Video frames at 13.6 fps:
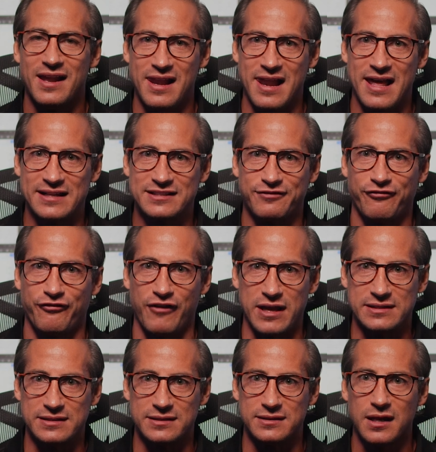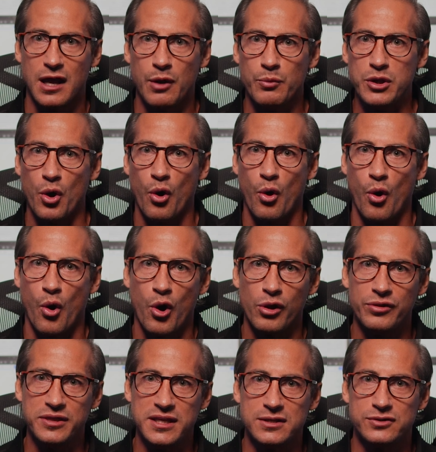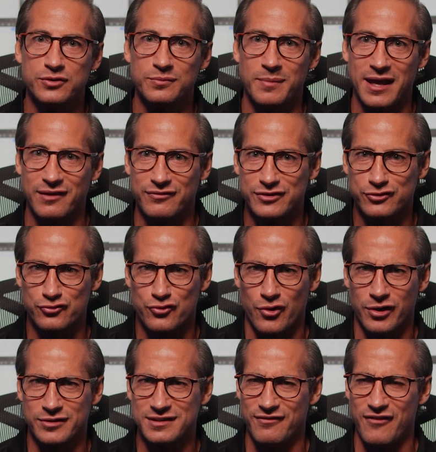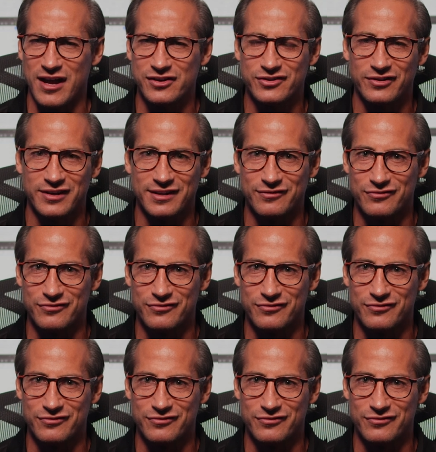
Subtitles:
Let's face it, we all need to make withdrawals eventually,